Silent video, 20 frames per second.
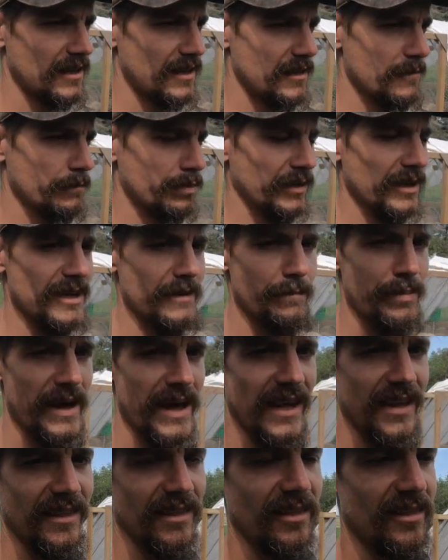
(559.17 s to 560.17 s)
complete
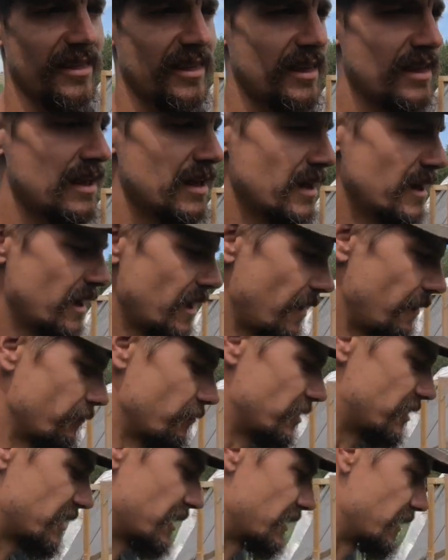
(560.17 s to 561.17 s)
pens
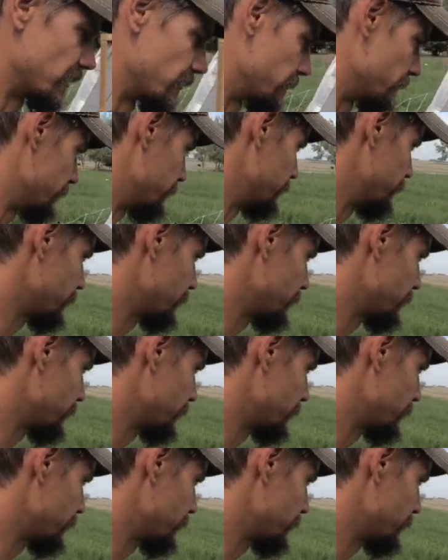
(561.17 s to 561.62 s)
every time.